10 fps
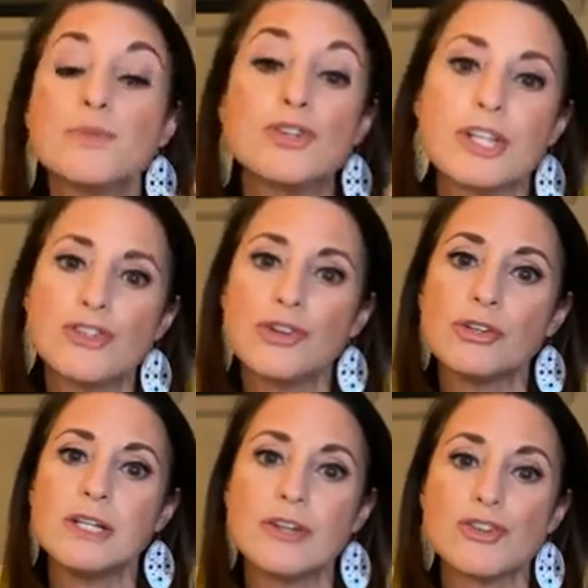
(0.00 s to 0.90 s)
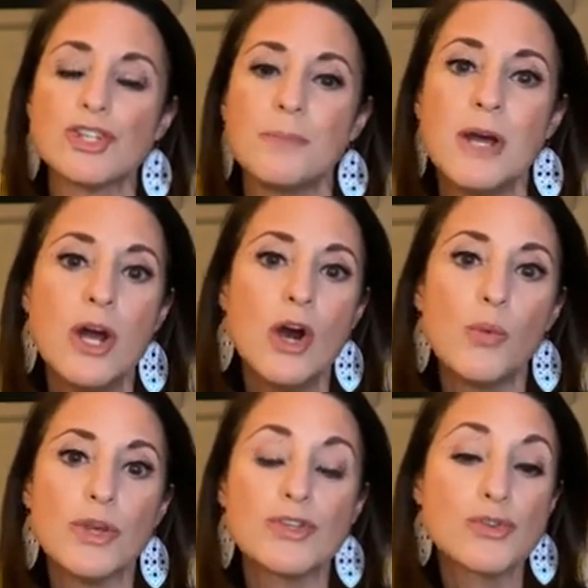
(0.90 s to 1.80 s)
traditional leadership
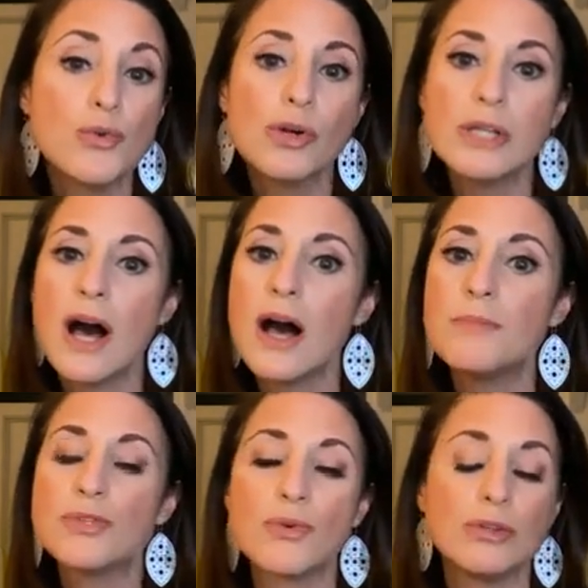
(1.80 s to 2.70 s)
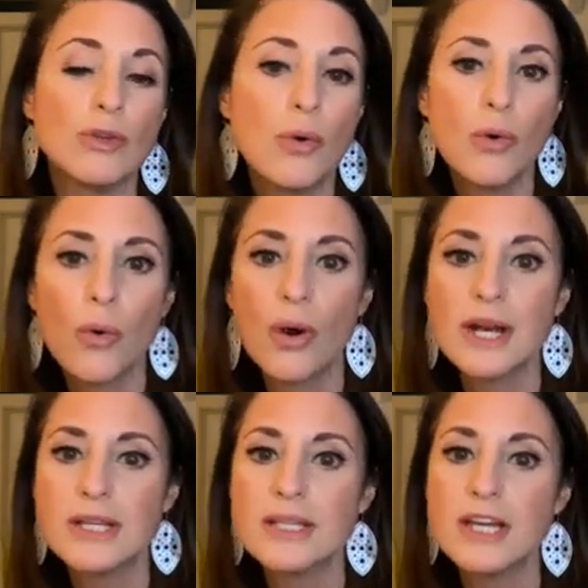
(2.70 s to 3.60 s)
with school clubs or local
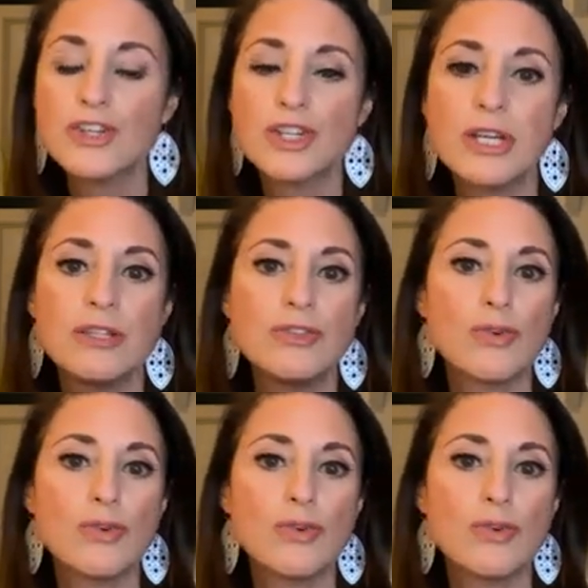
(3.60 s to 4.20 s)
organizations,